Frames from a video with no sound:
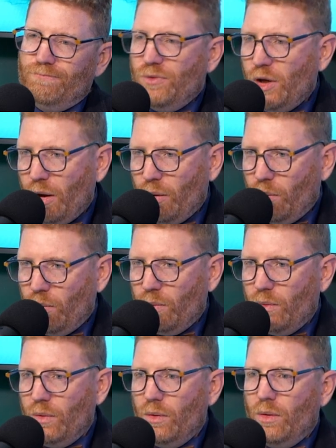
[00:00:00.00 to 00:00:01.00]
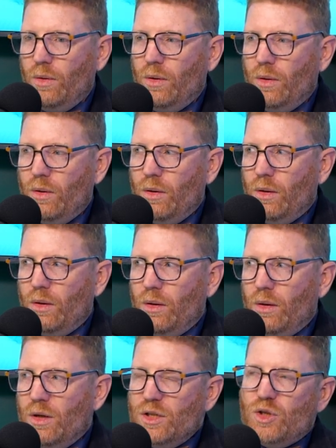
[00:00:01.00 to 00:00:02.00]
No.
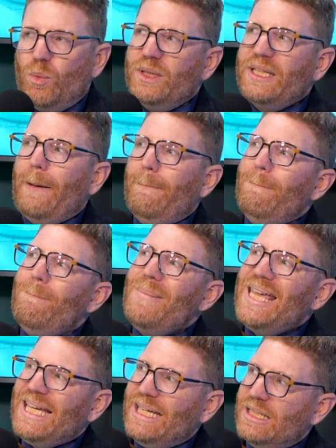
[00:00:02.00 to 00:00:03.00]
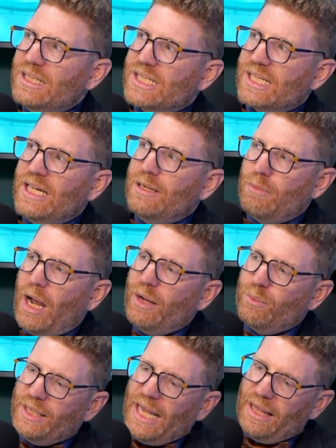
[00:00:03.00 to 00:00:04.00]
So what that means in my
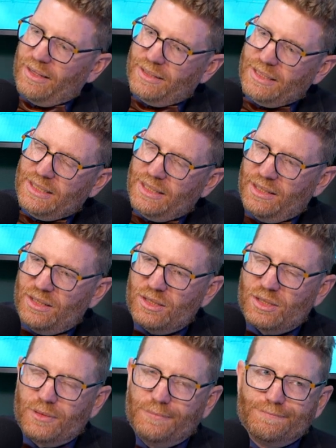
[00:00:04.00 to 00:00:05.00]
reality is